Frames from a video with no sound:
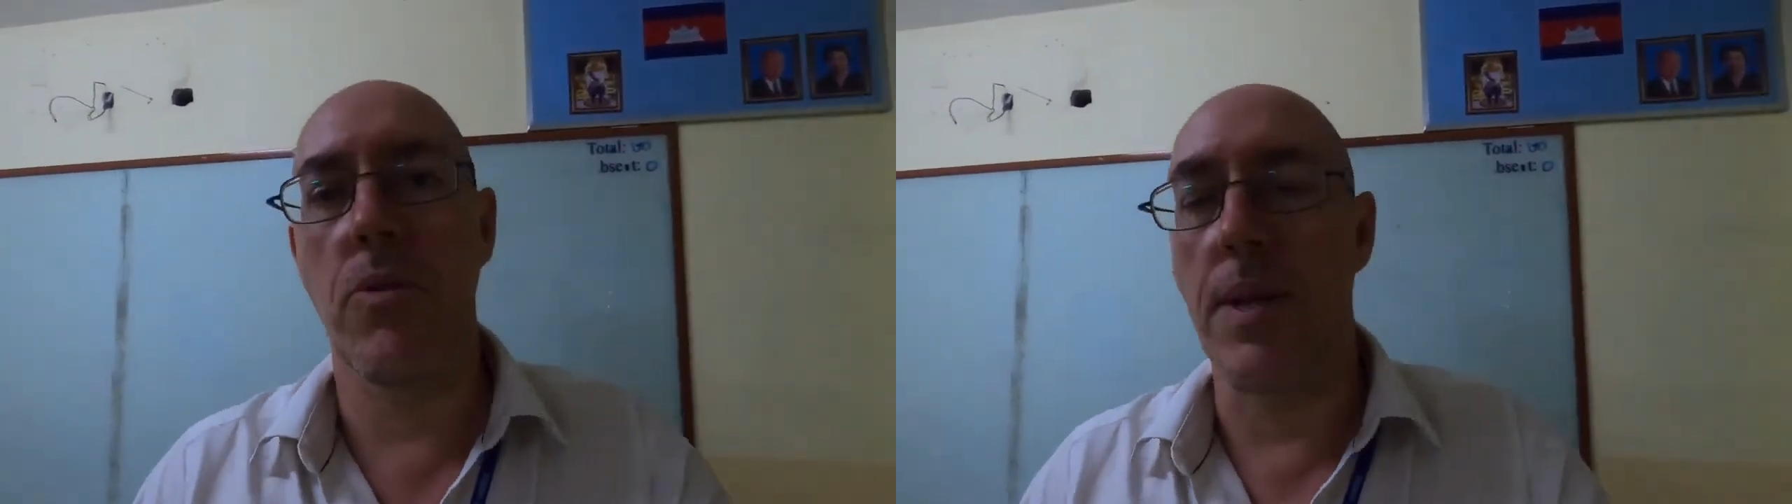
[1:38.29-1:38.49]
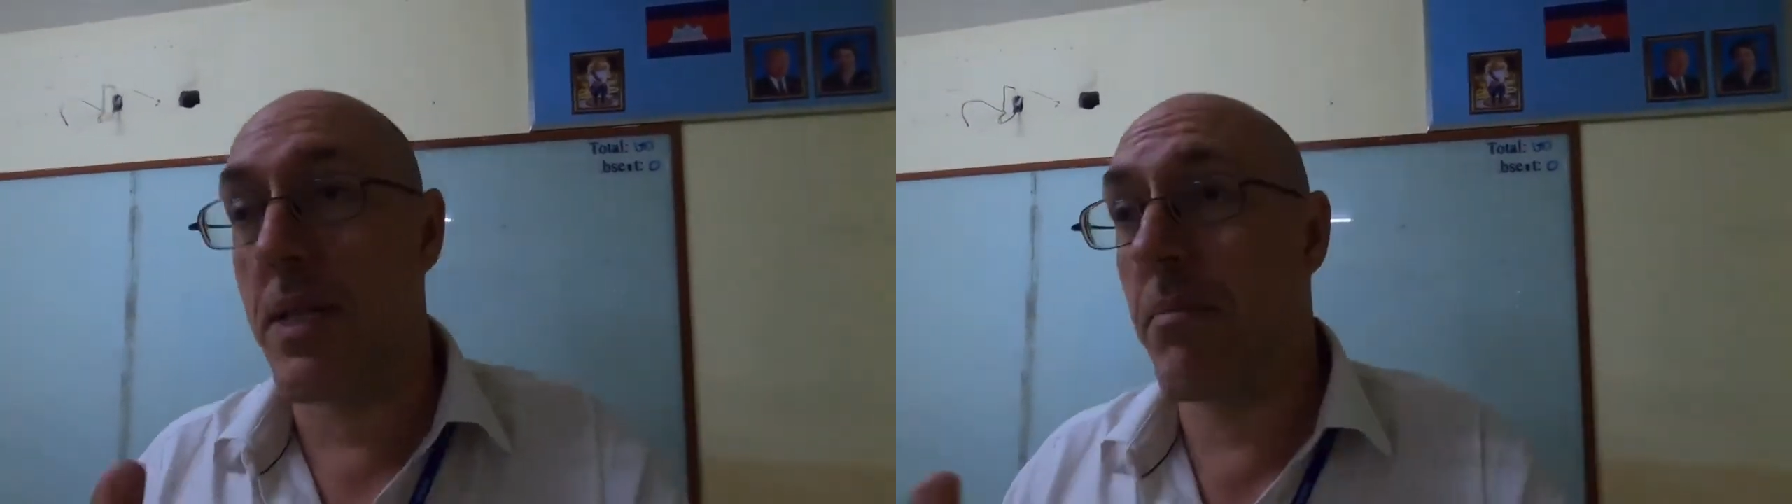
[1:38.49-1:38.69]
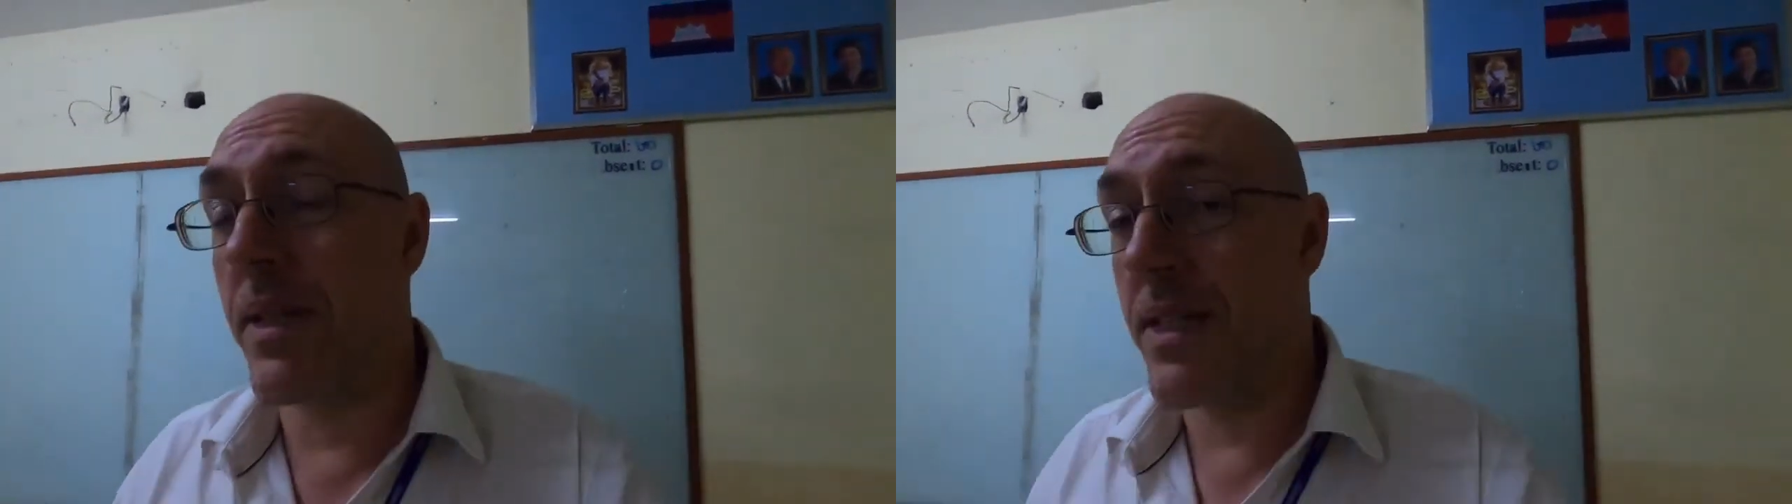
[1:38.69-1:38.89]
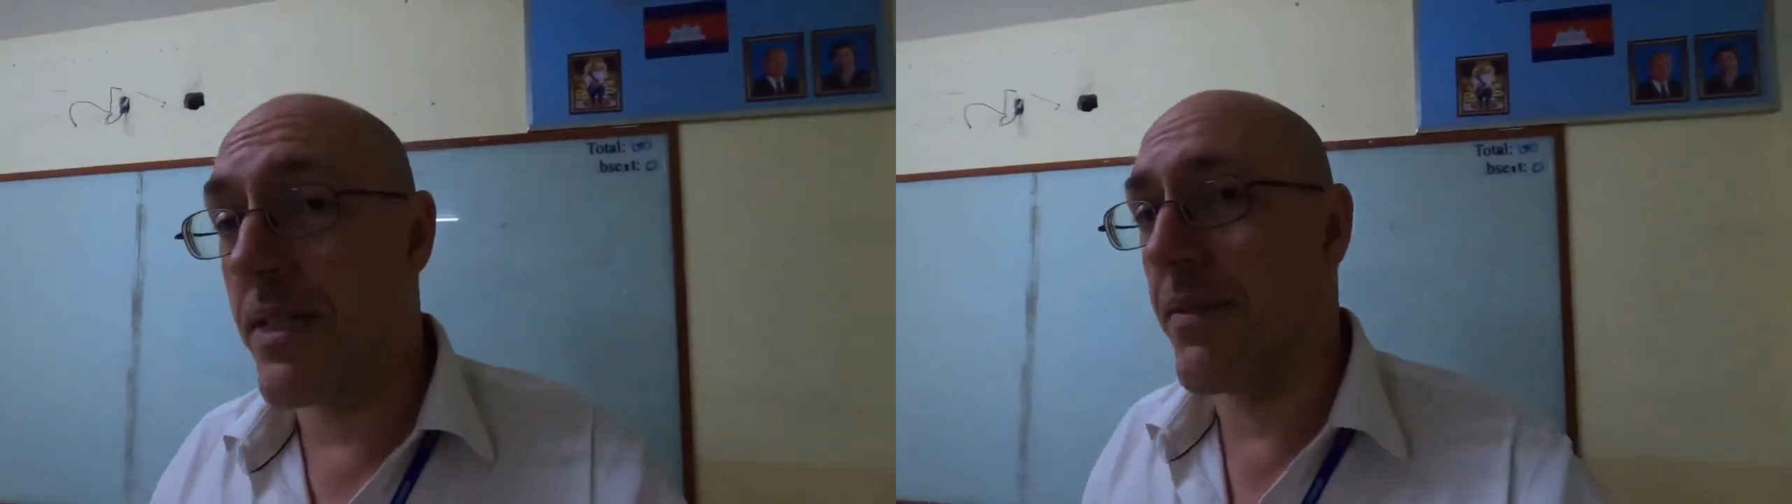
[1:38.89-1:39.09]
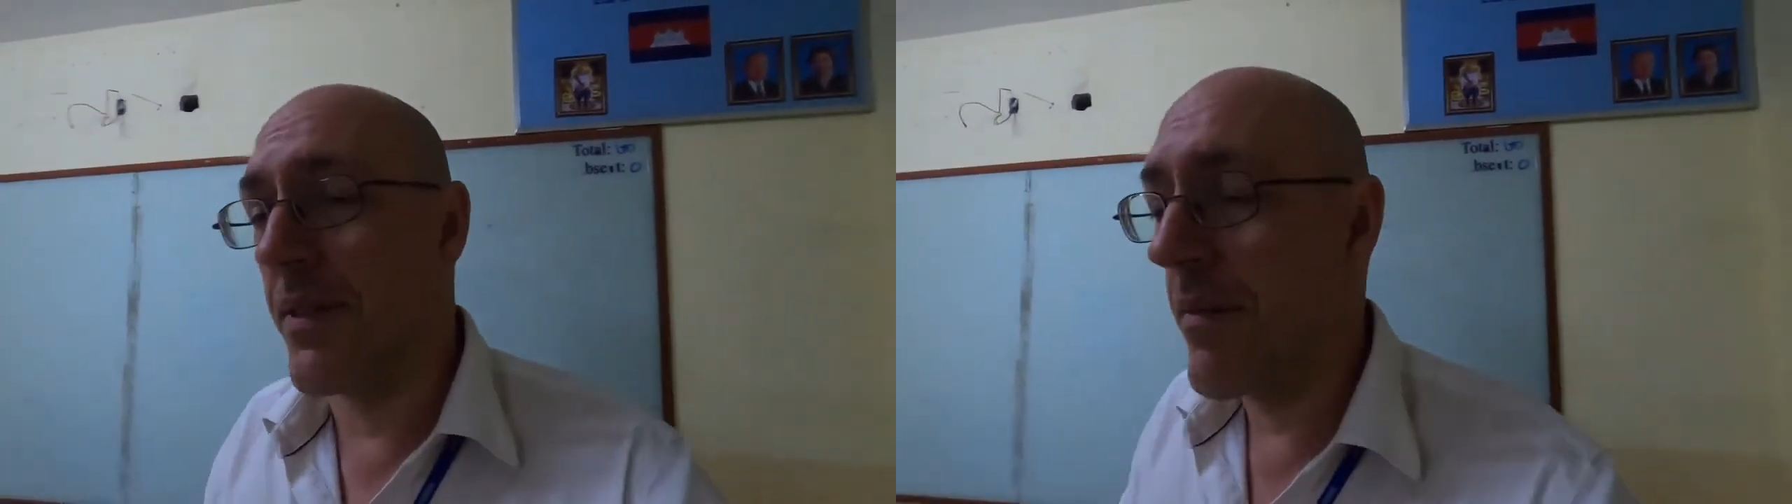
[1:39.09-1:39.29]
to it is completely
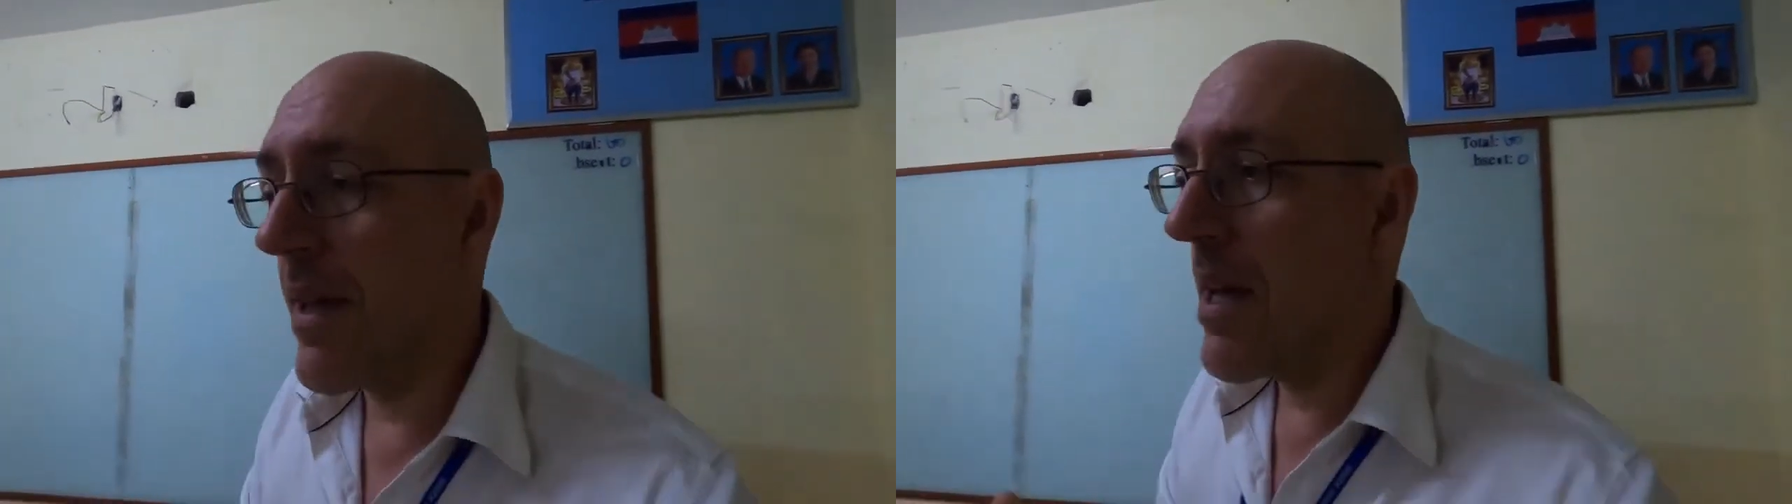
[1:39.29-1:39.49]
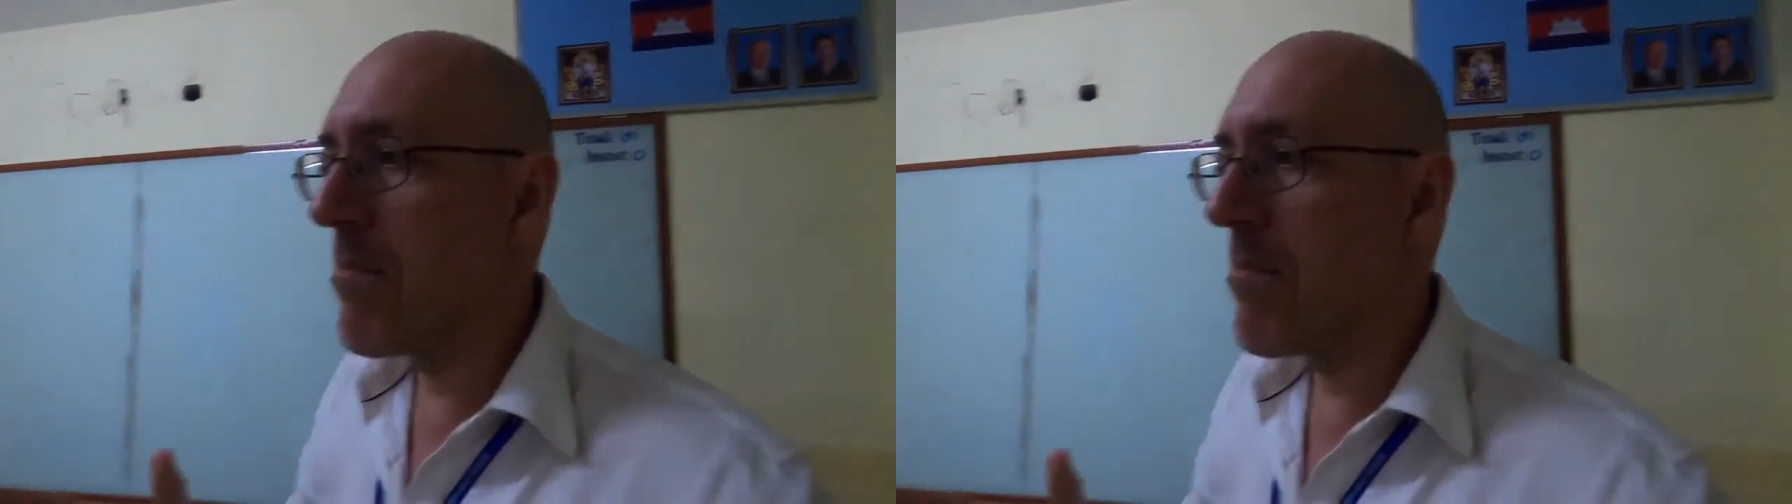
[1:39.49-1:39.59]
different.